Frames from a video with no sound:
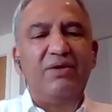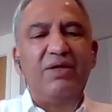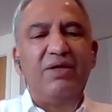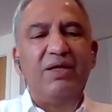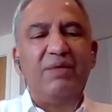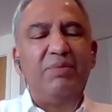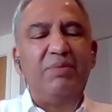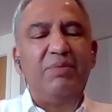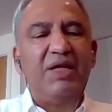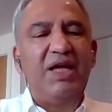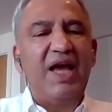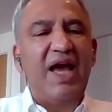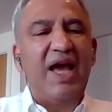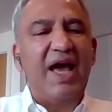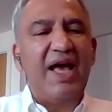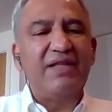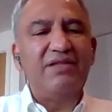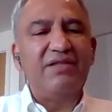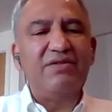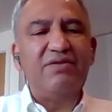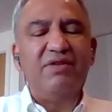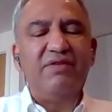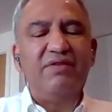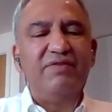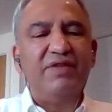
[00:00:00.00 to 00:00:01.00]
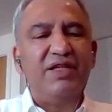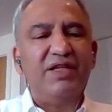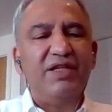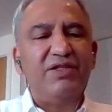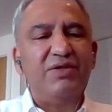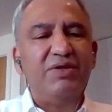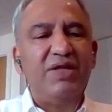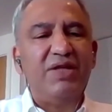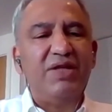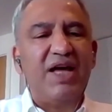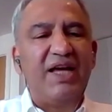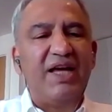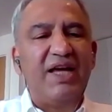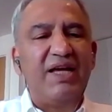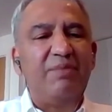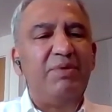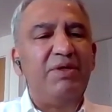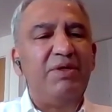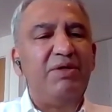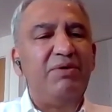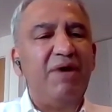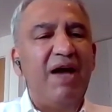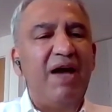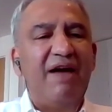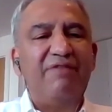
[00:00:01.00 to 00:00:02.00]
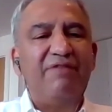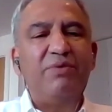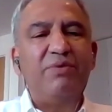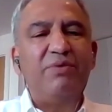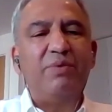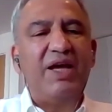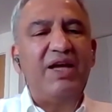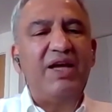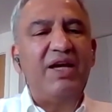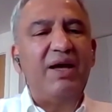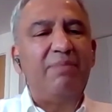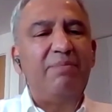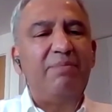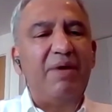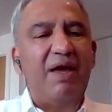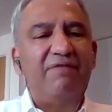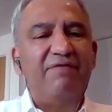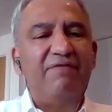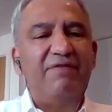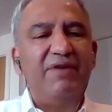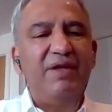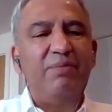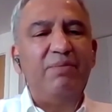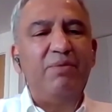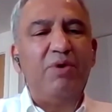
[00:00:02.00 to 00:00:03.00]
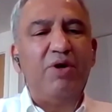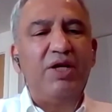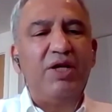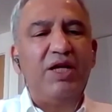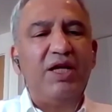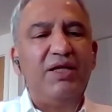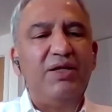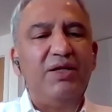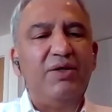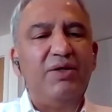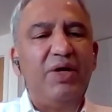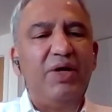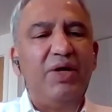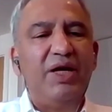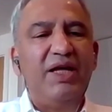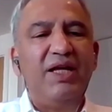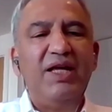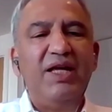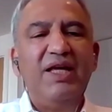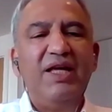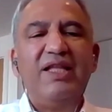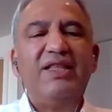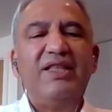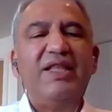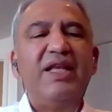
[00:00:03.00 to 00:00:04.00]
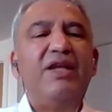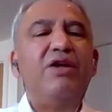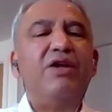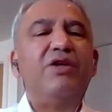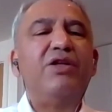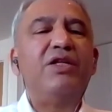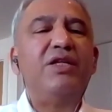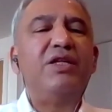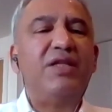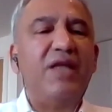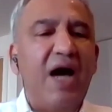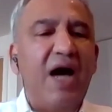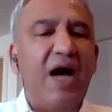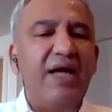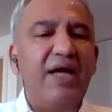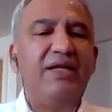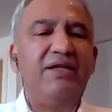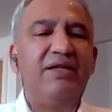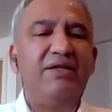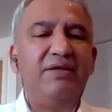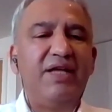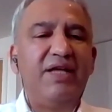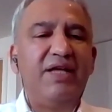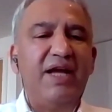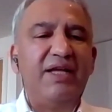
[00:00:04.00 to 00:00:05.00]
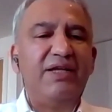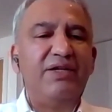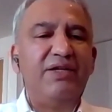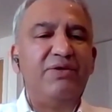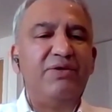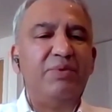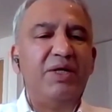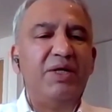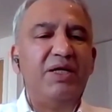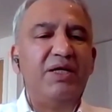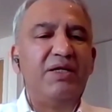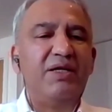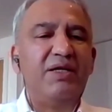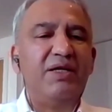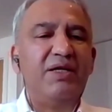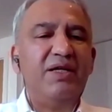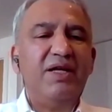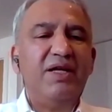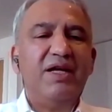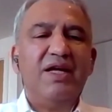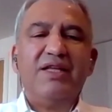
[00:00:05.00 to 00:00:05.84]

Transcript: You can be as driven as you like, but you have to wake up every morning knowing that you're dying to get into work.